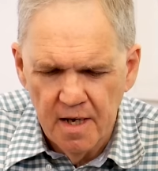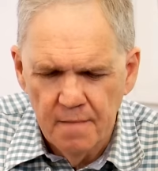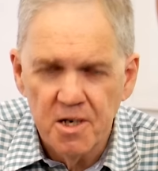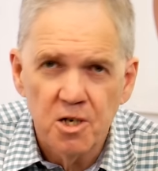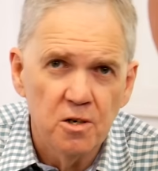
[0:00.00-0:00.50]

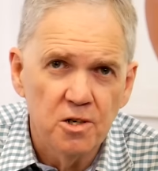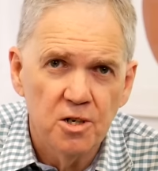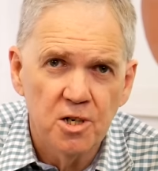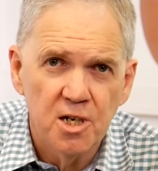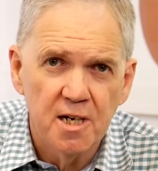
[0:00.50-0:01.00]
But it's not
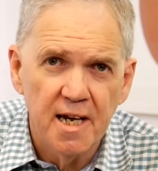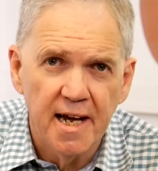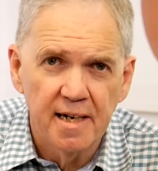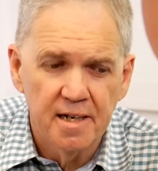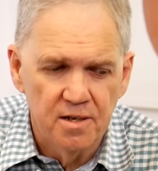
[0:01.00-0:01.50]
just Sydney
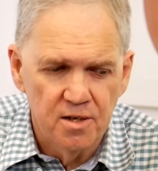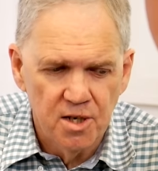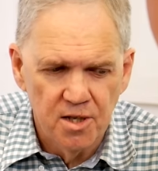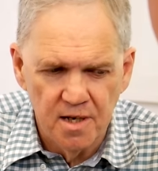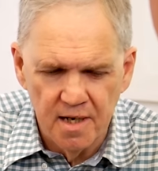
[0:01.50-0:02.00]

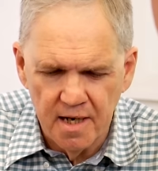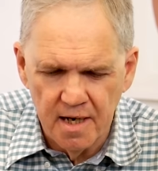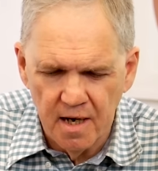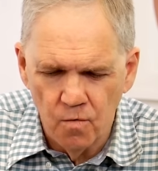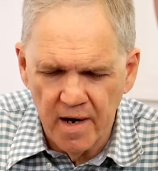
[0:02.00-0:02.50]
Anglicans that
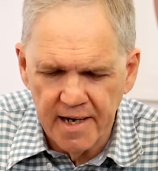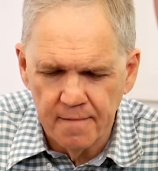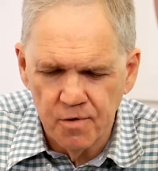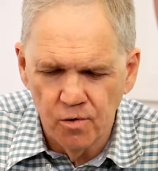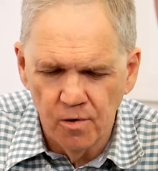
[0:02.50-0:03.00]
need a
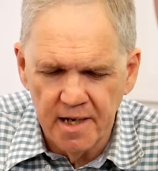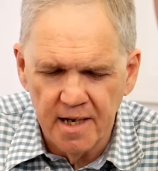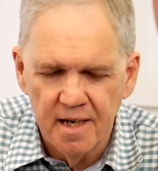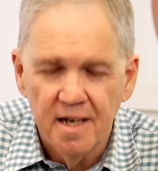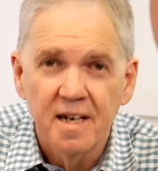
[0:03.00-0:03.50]
wake-up call
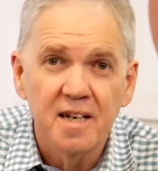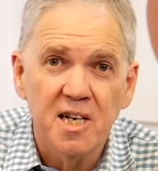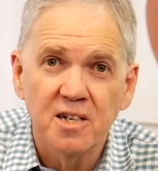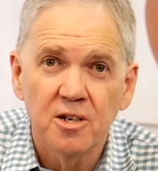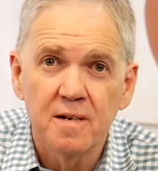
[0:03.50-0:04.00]
here. It's
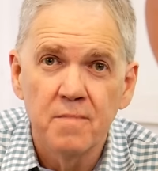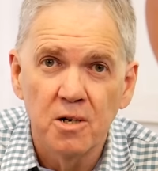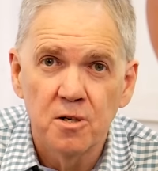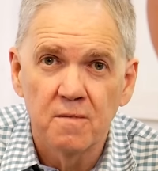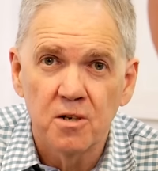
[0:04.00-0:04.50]
actually
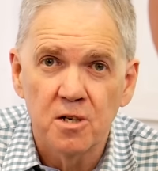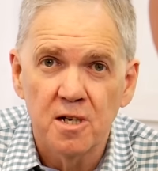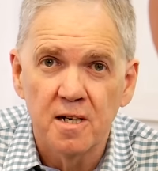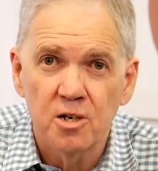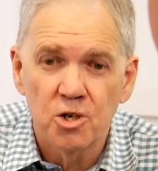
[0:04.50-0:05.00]
most of us
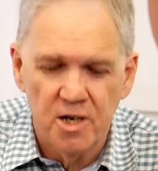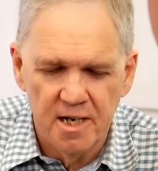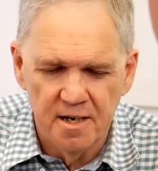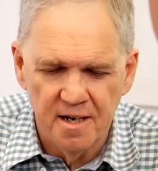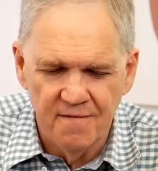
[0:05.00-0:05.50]
in
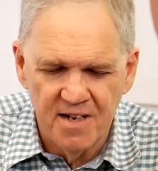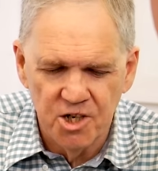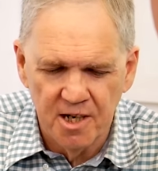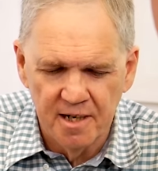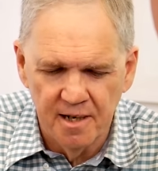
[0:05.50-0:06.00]
Australian
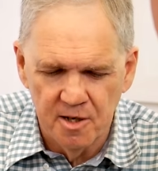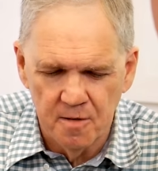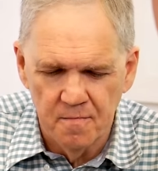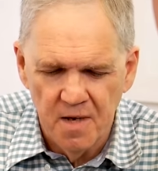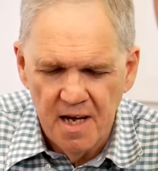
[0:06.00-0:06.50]

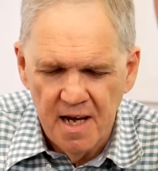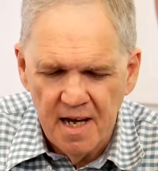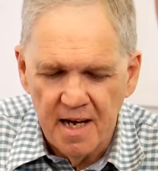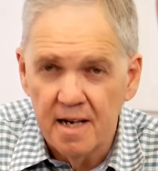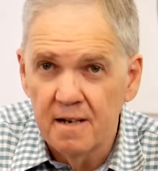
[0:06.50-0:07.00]
evangelicalism.
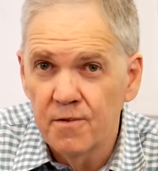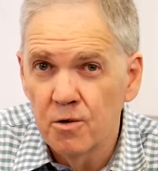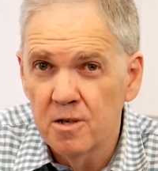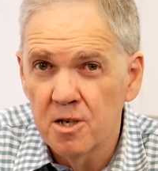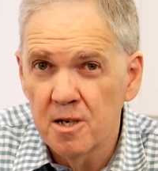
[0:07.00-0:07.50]
And if
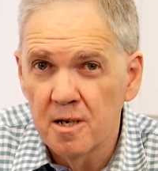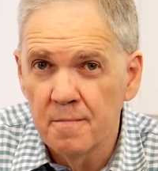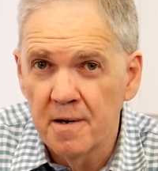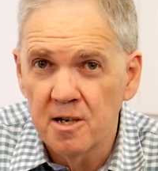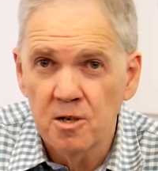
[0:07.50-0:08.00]
you're a senior
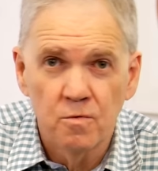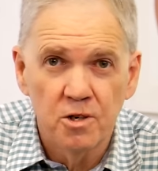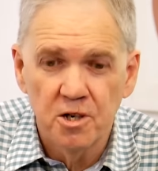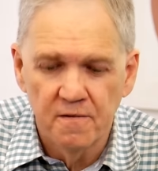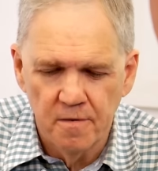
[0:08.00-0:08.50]
pastor
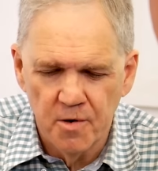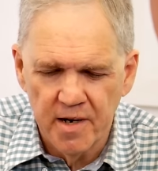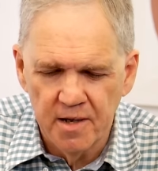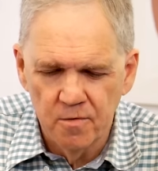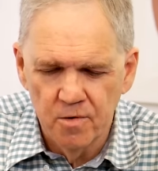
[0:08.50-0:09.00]
watching from
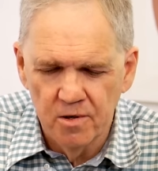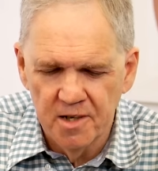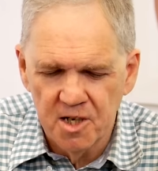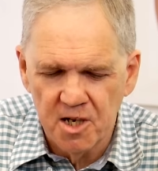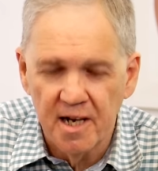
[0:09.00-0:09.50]
around the world,
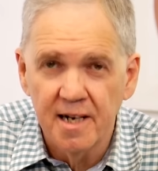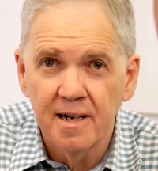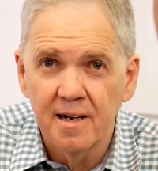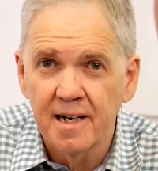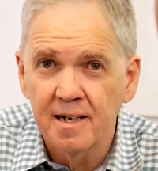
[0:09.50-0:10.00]
it's highly
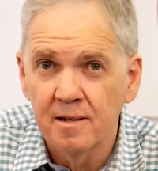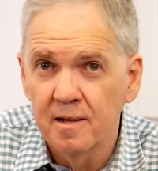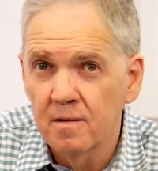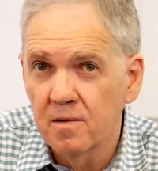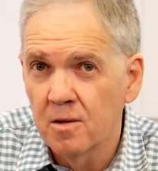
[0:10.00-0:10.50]

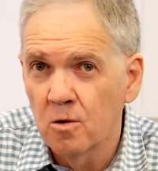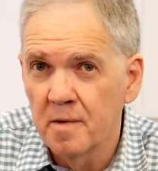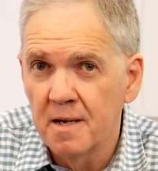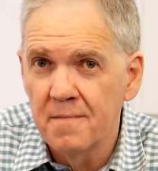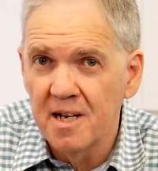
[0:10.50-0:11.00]
likely that there'll
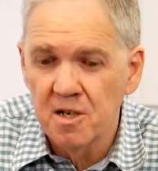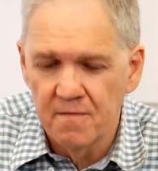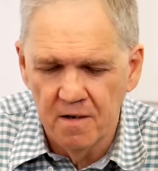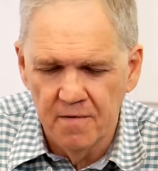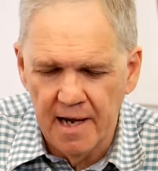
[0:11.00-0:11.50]
be a massive
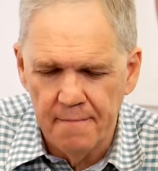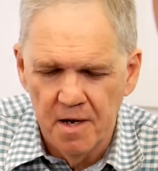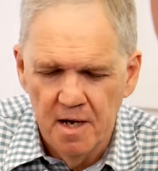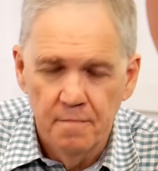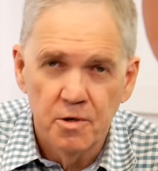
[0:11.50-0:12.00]
overlap
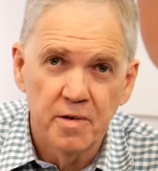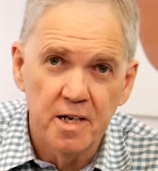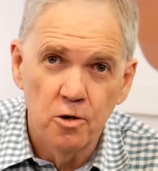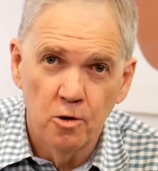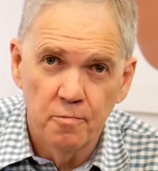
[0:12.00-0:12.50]

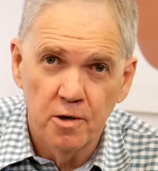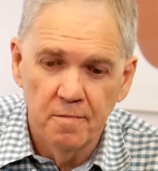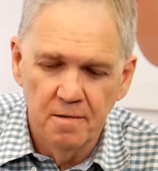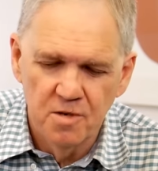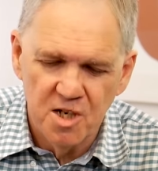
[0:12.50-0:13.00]
between your
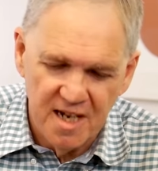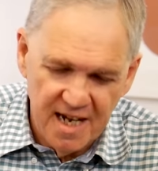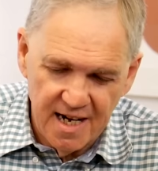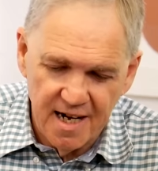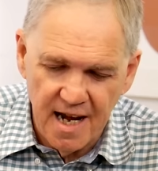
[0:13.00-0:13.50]
problems
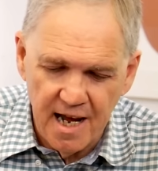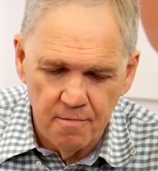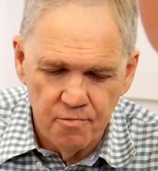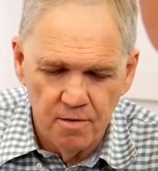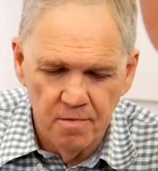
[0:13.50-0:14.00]
and our
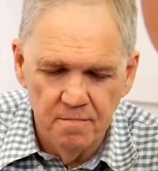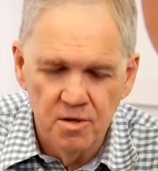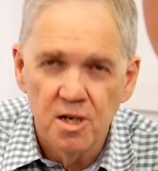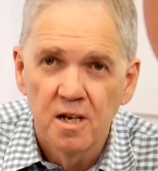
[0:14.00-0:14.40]
problems,